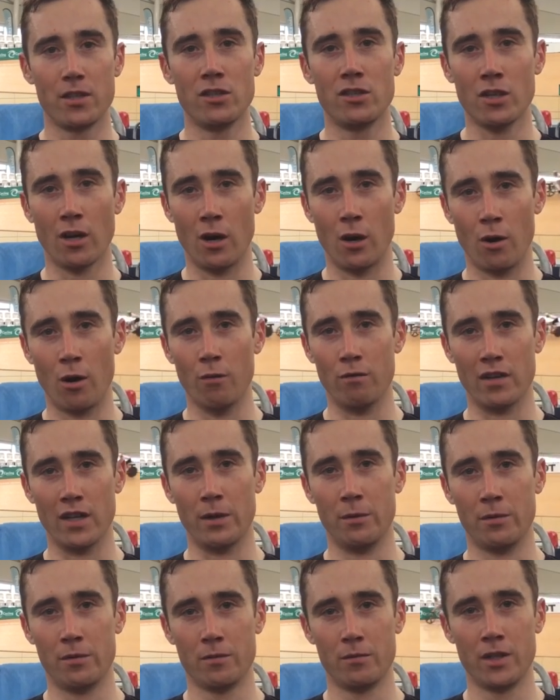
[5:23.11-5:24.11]
So
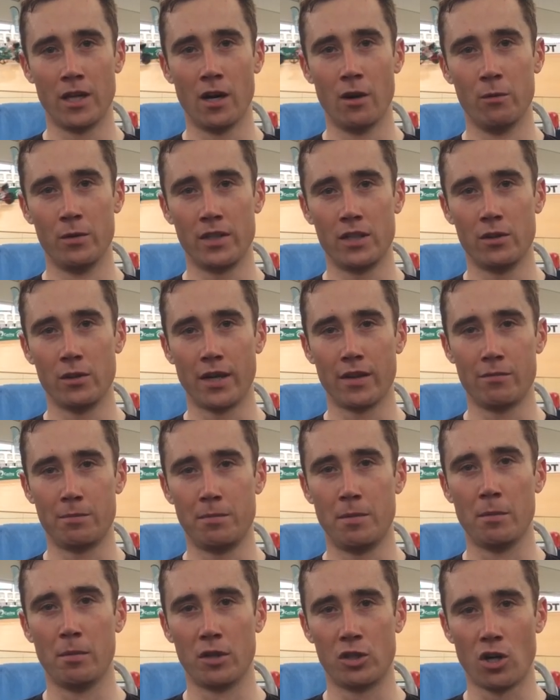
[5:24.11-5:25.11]
hopefully, you know, we, get
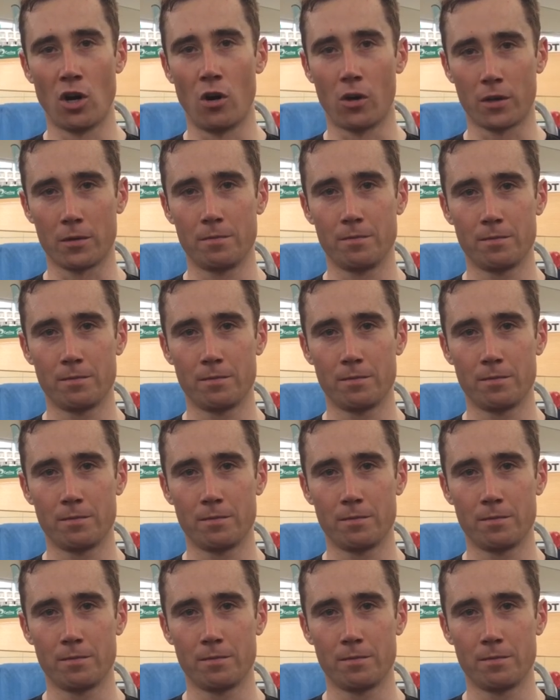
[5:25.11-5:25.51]
give people a shot.